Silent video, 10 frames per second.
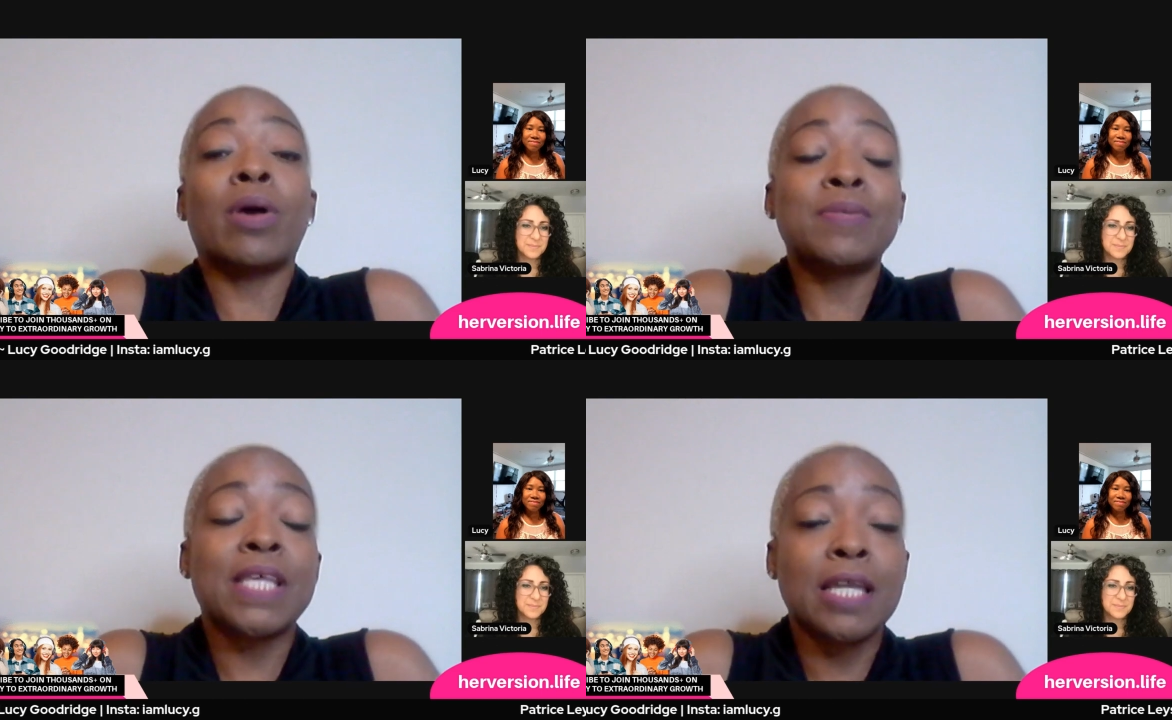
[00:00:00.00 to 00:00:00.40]
Speaker 1: my
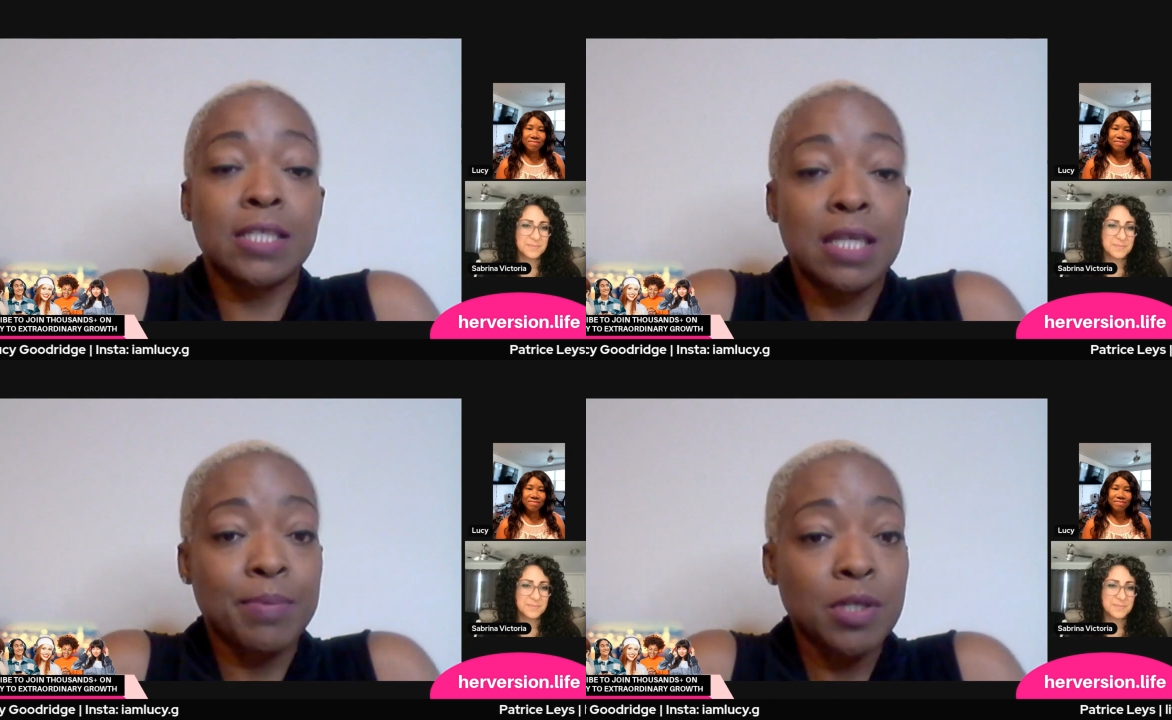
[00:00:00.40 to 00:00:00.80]
website
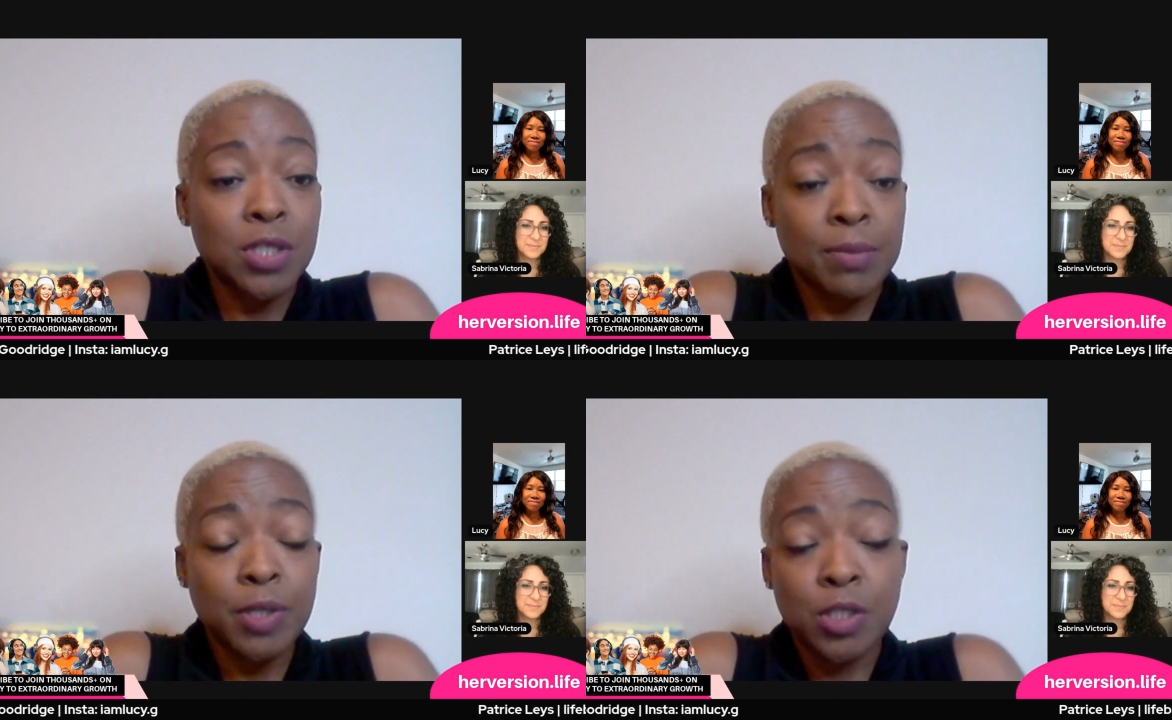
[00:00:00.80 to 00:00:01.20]
is w
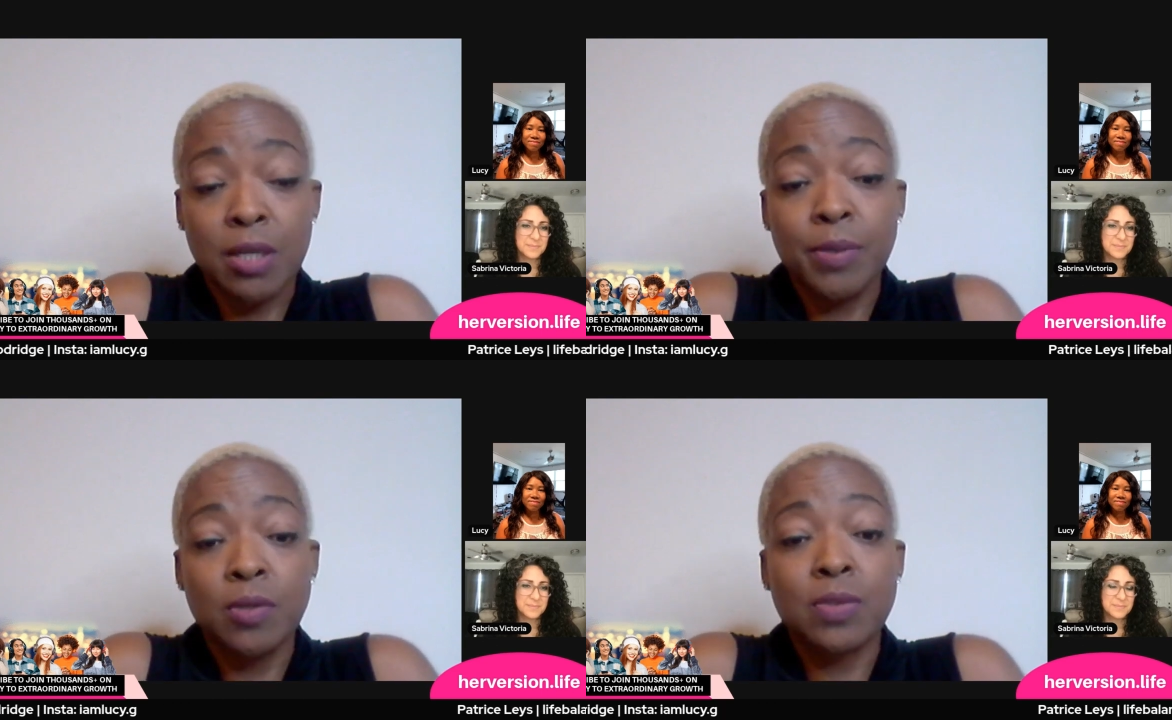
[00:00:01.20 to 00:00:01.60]
w
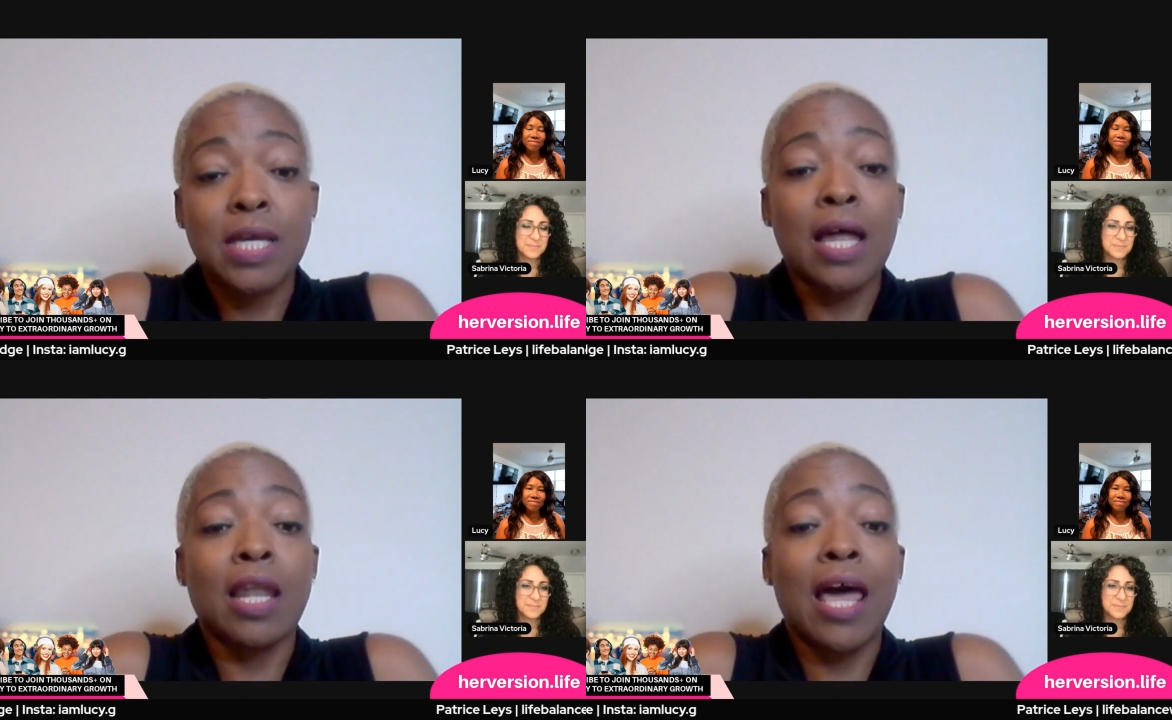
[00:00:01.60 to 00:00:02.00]
w
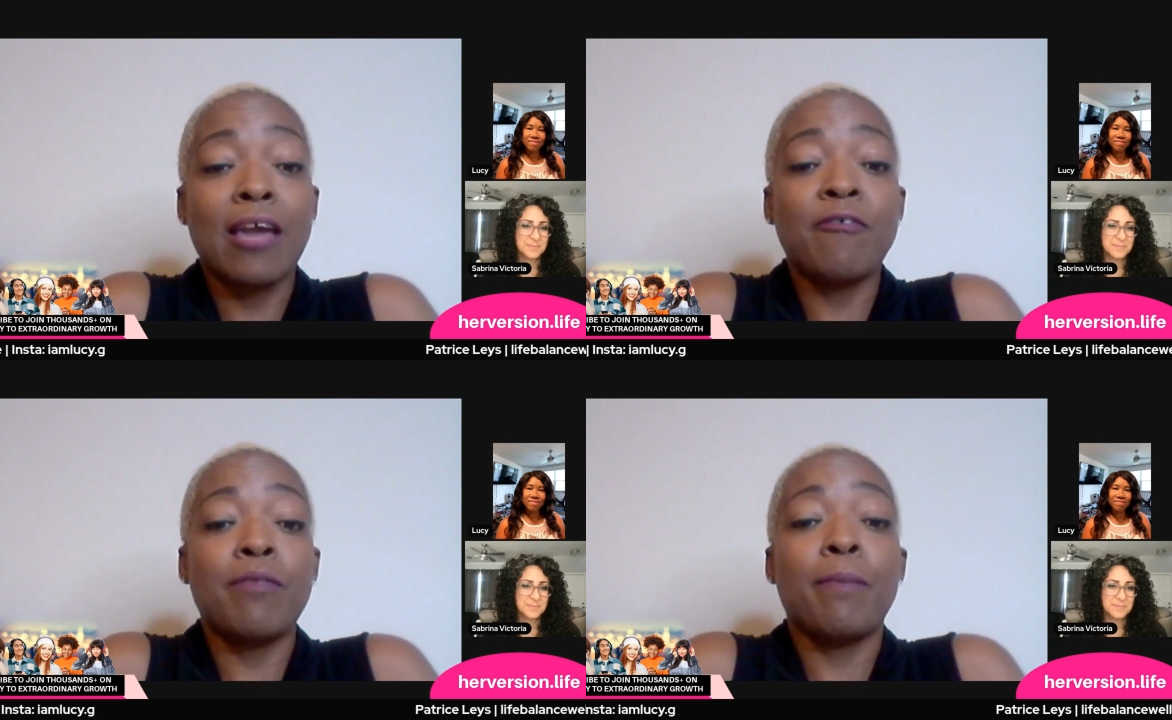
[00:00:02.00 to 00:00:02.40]
dot
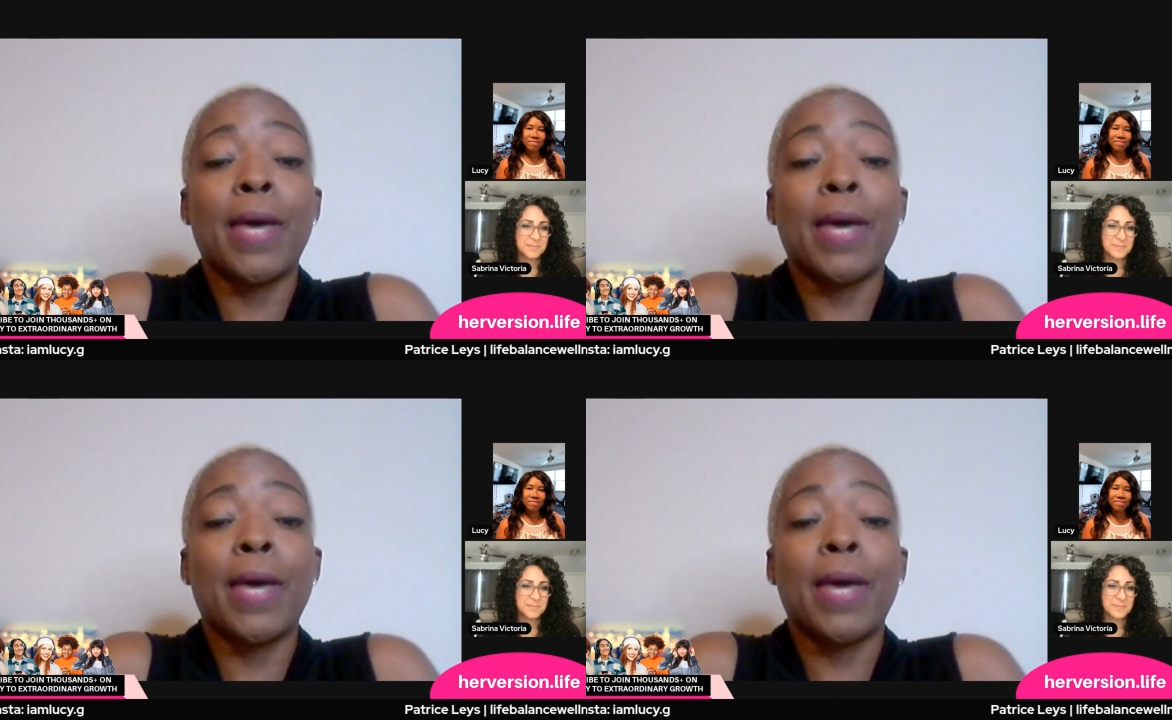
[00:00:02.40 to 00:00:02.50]
life